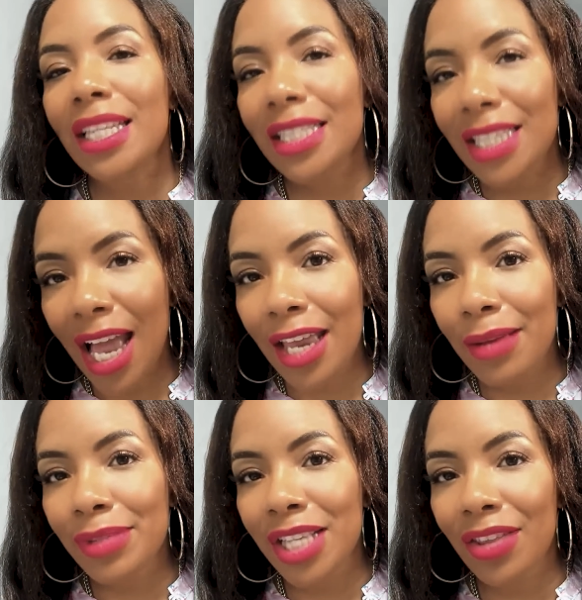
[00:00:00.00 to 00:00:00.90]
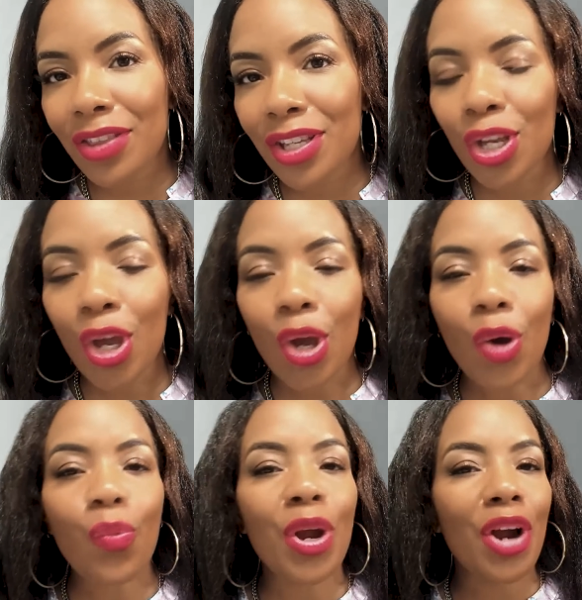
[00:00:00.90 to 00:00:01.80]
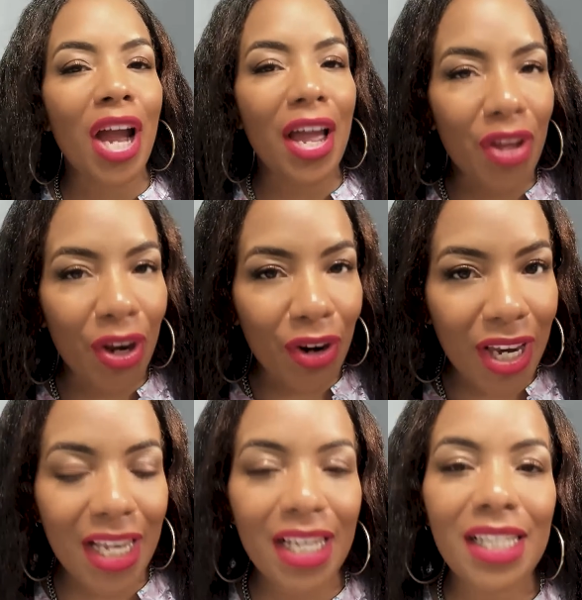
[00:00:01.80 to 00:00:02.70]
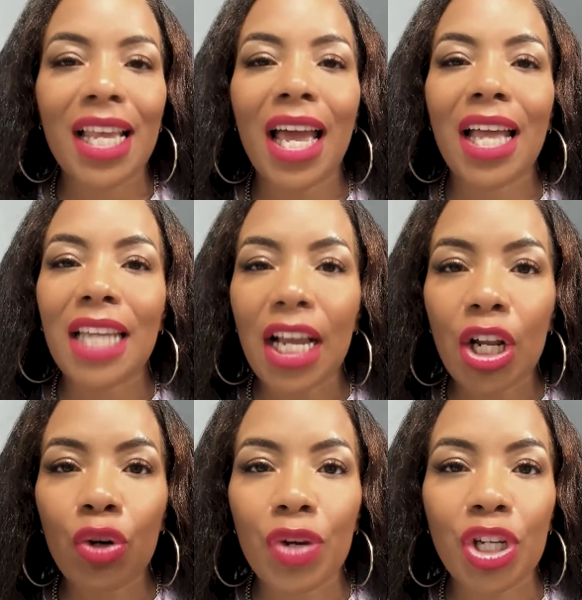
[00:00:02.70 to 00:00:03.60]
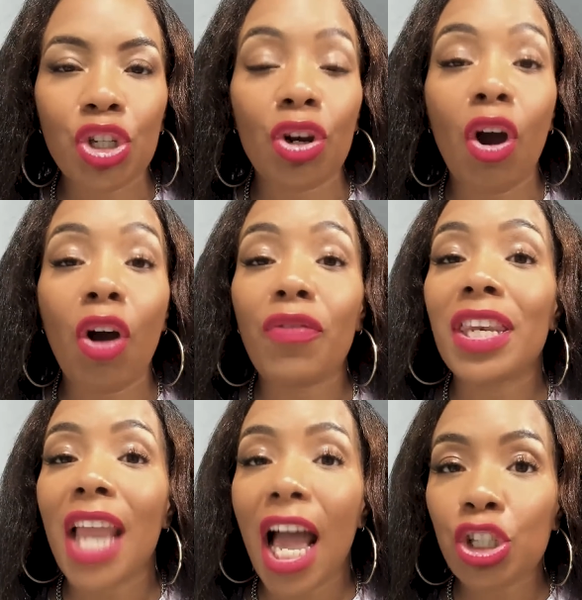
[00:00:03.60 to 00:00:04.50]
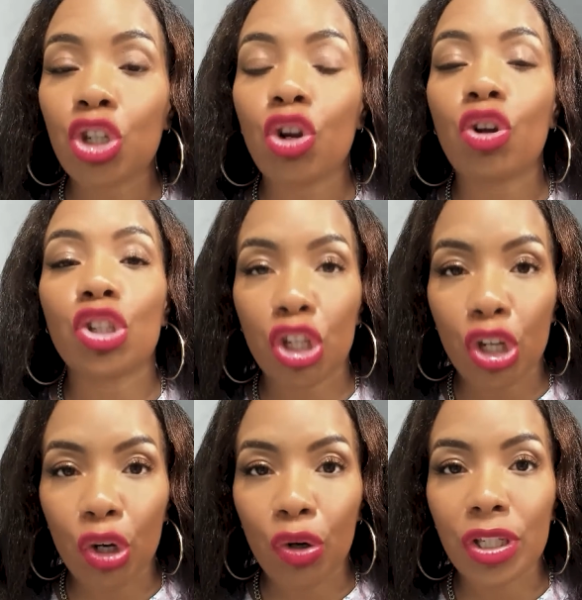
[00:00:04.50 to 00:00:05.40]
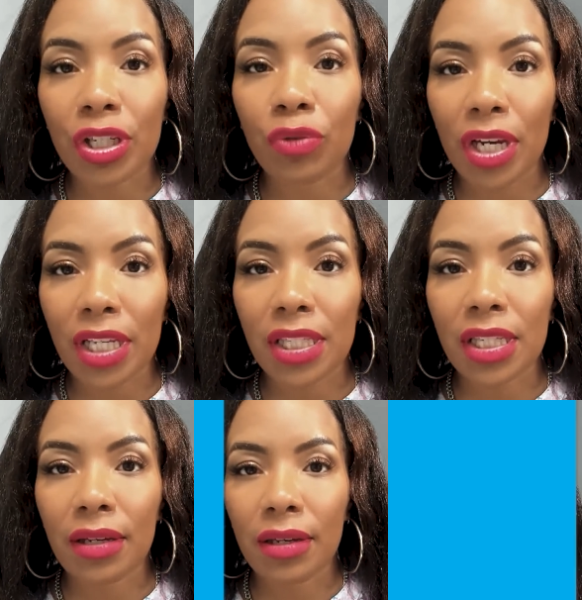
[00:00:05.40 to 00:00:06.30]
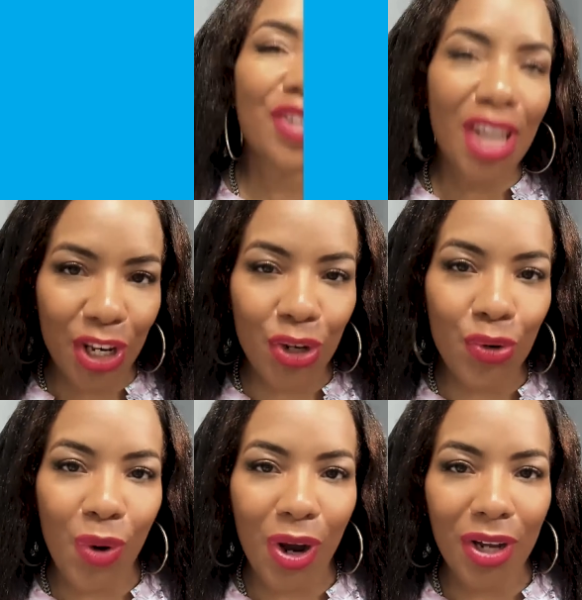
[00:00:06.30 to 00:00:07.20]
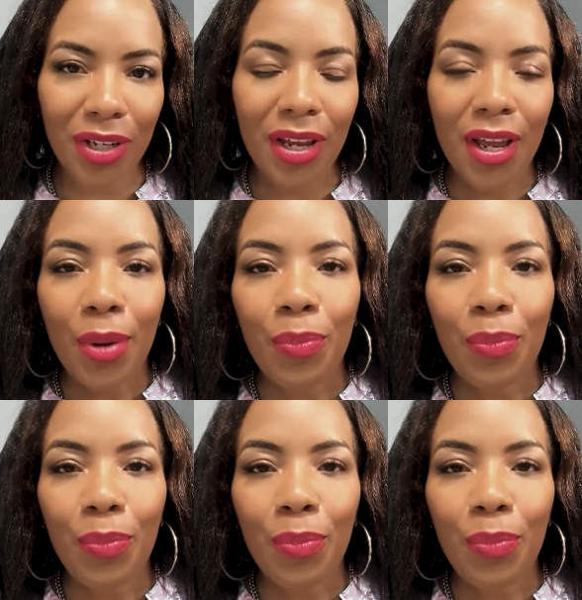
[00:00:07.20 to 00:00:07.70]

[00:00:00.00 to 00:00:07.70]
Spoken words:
in times like this, where there is a declaration of a national security risk. Here's a new one.